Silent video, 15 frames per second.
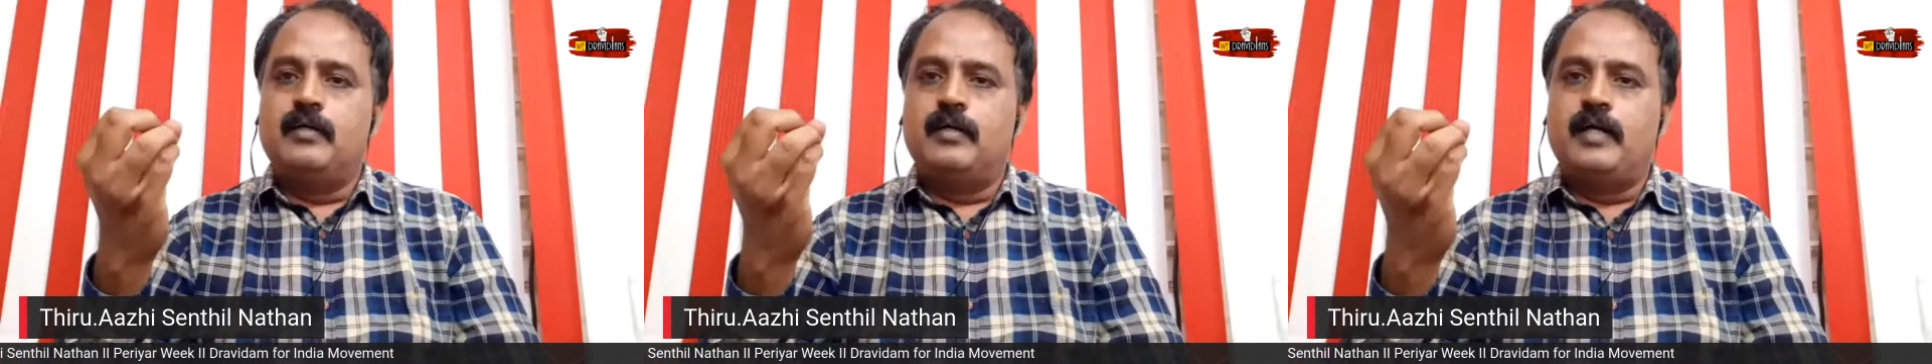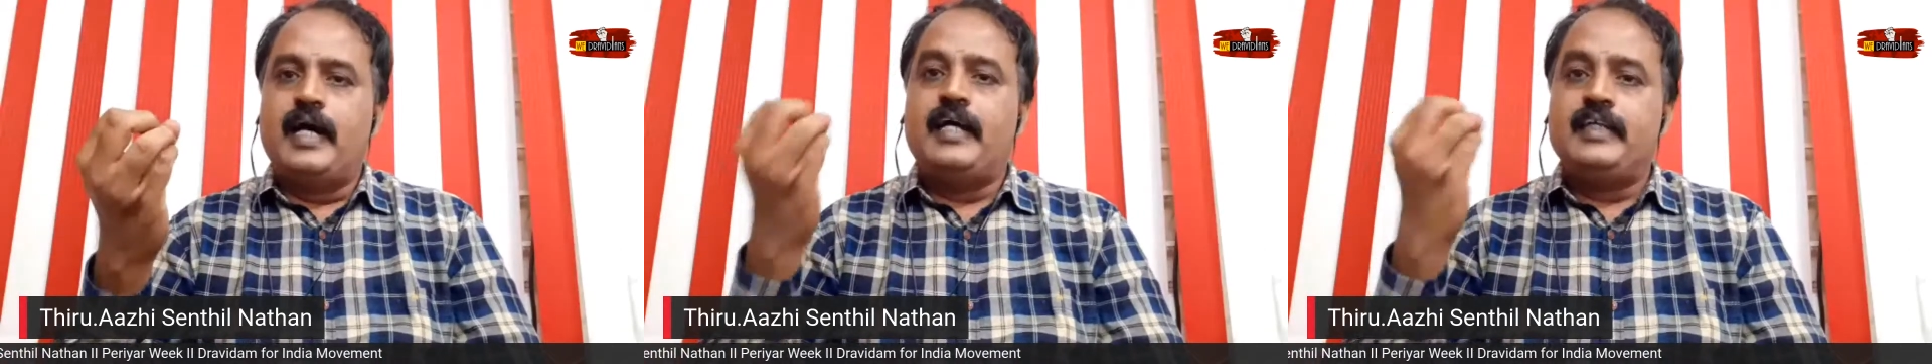
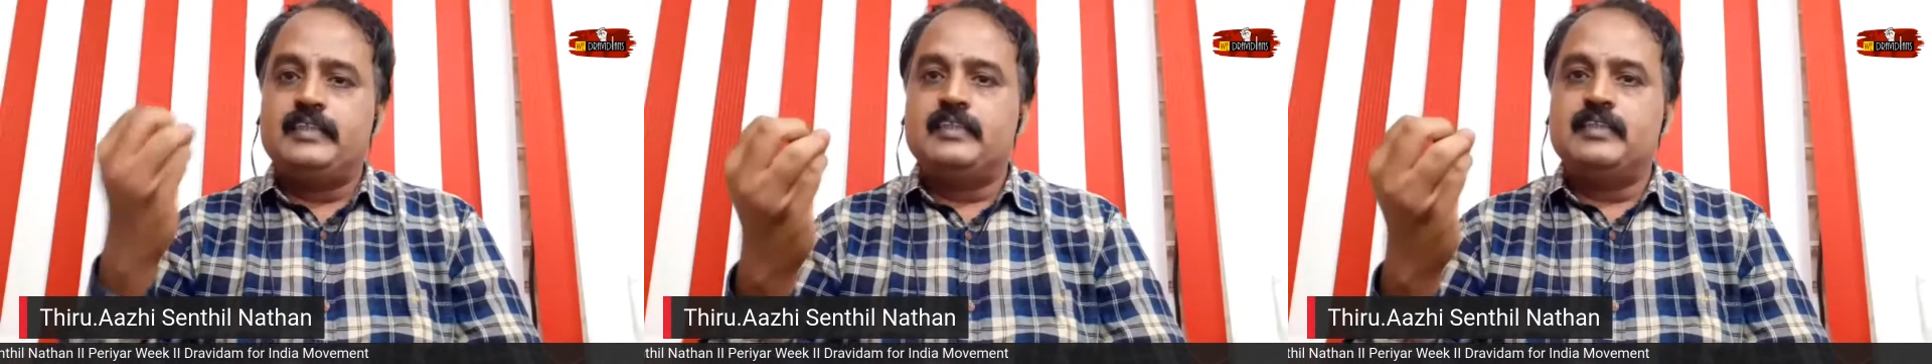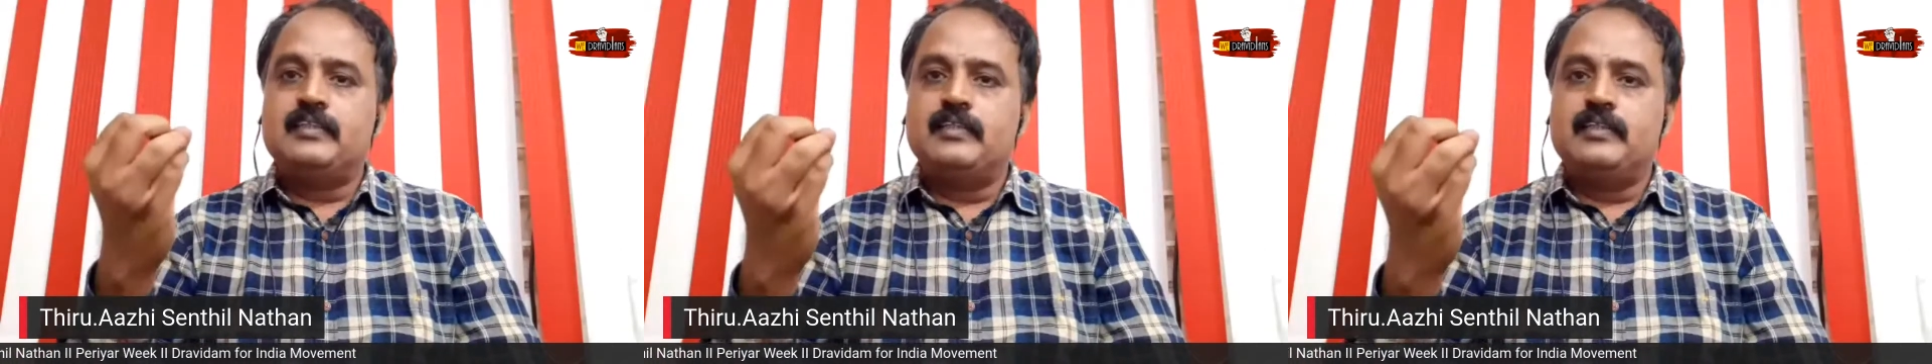
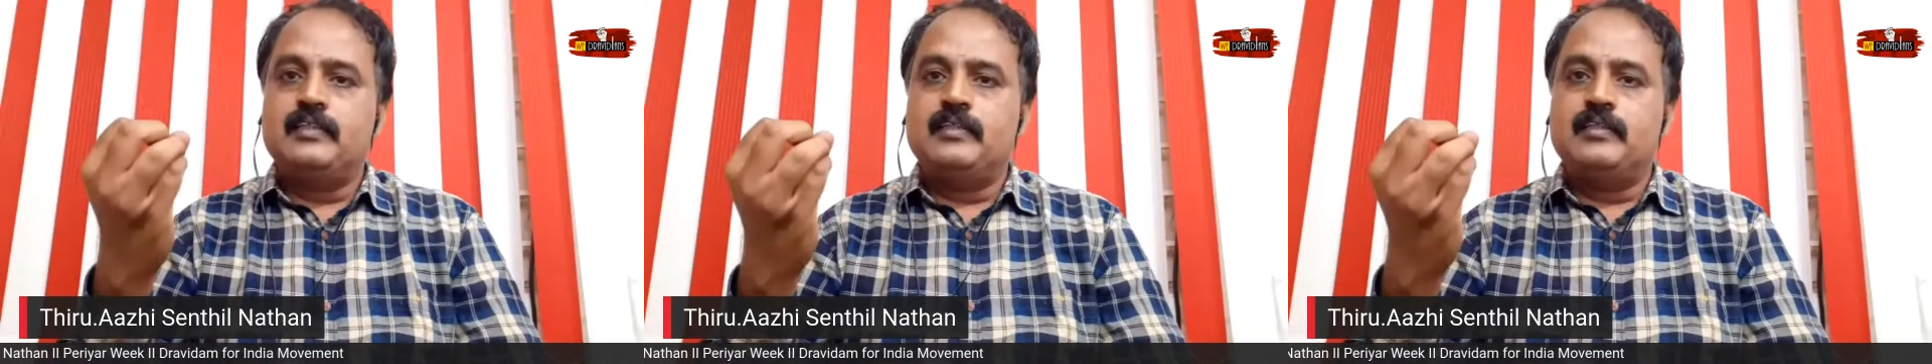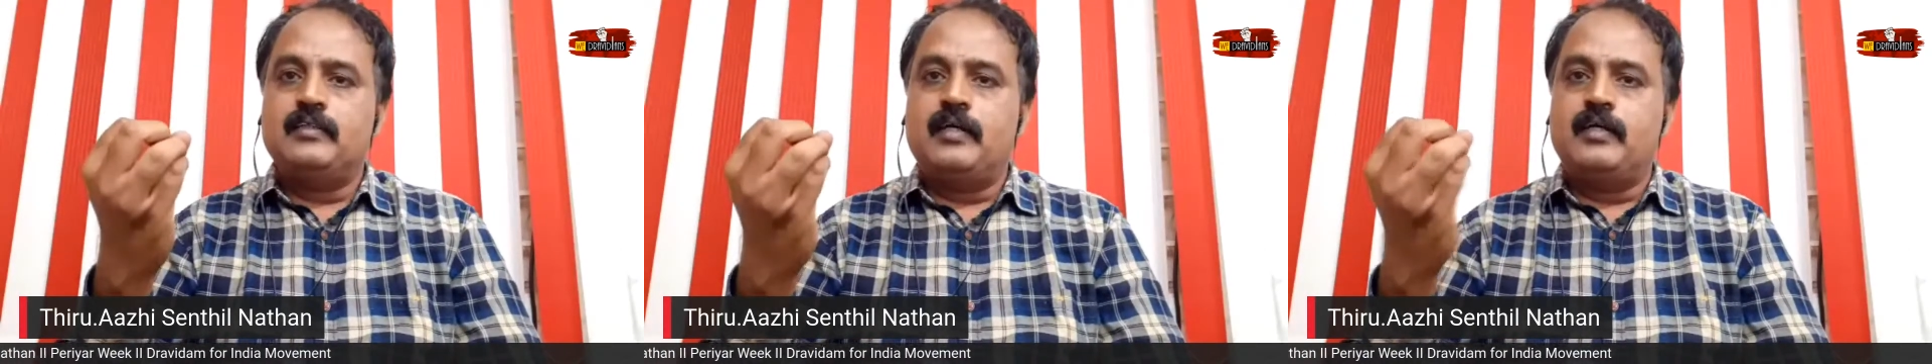as
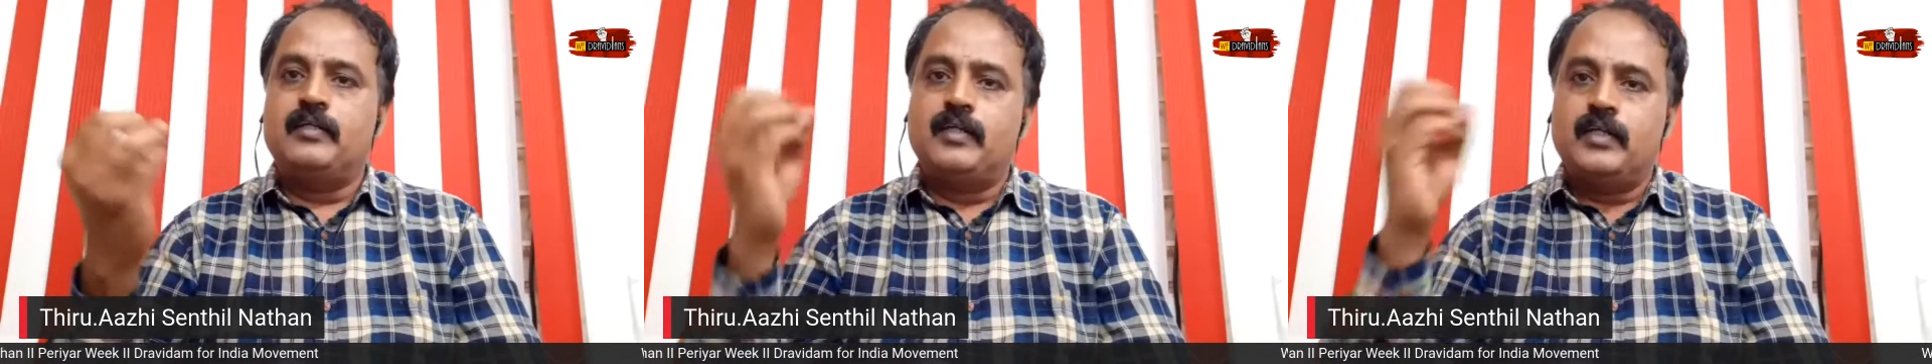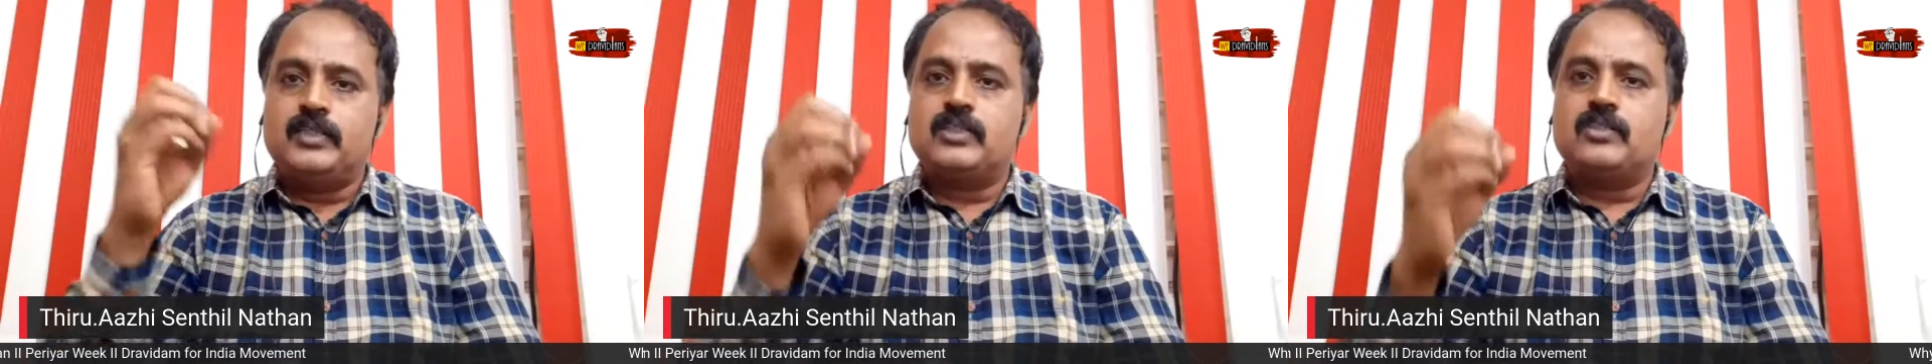
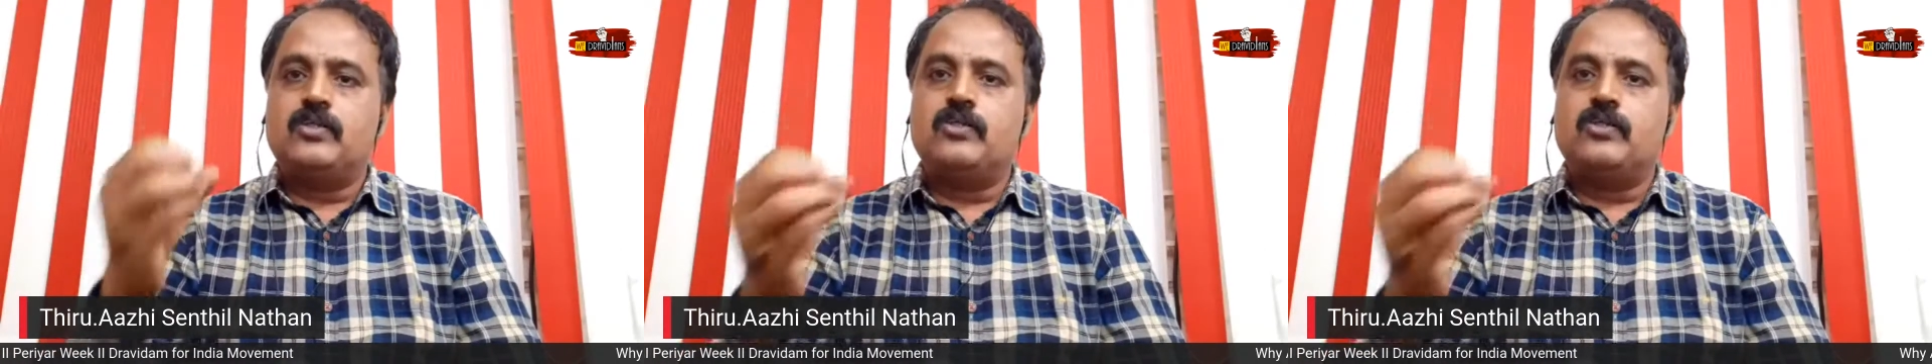Anna's